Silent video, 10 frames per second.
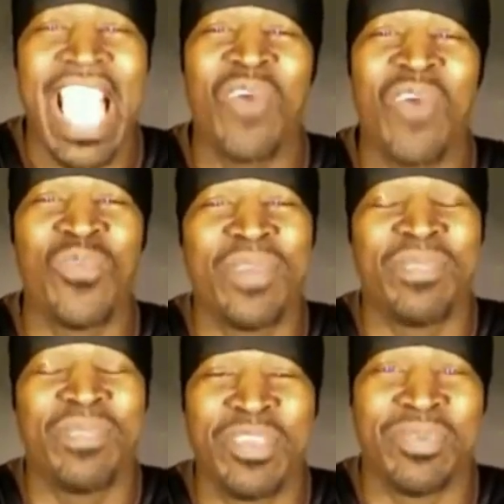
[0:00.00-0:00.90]
the guy who
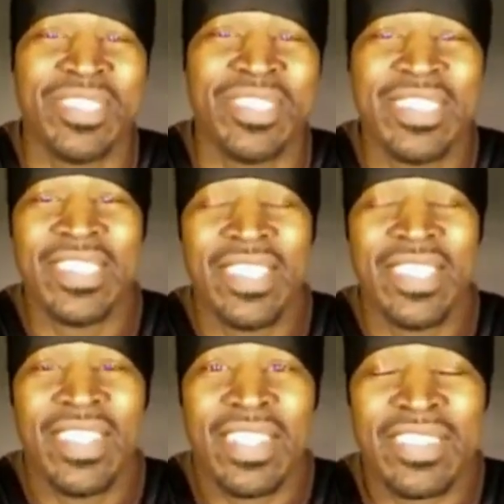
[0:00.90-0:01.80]
whooped you.
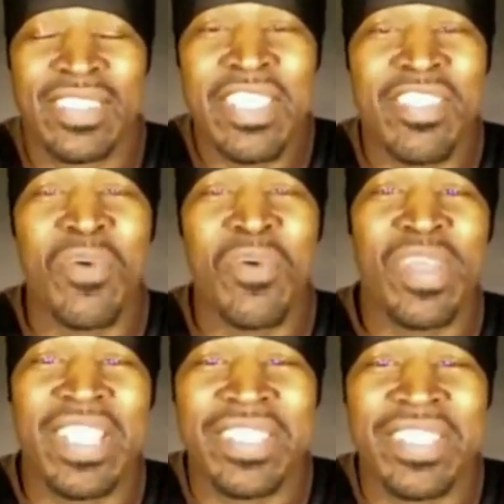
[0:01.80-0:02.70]
Is this your
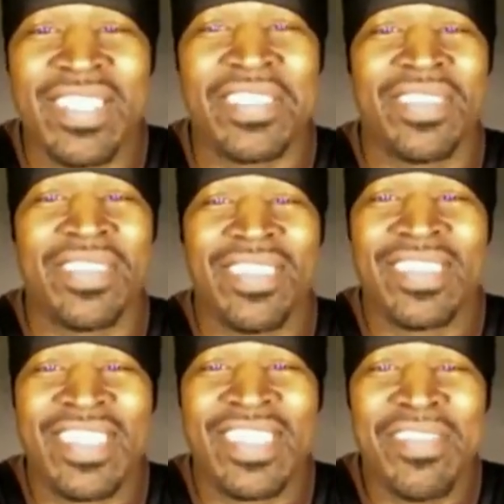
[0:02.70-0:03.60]
way of
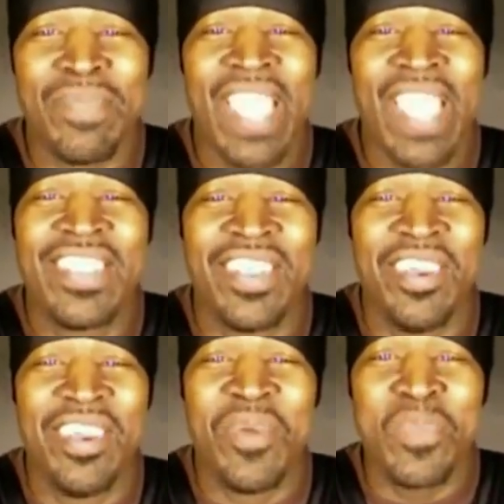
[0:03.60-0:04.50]
getting back
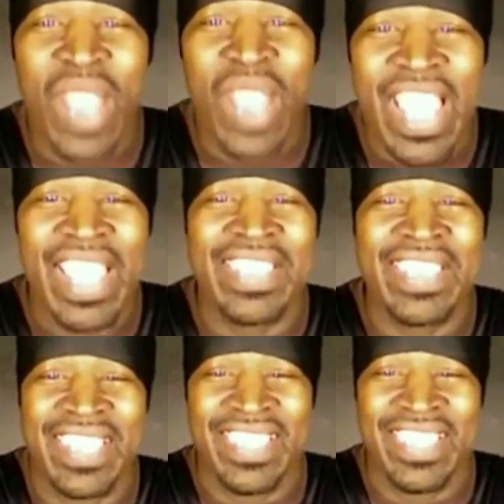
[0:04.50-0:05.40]
your pride?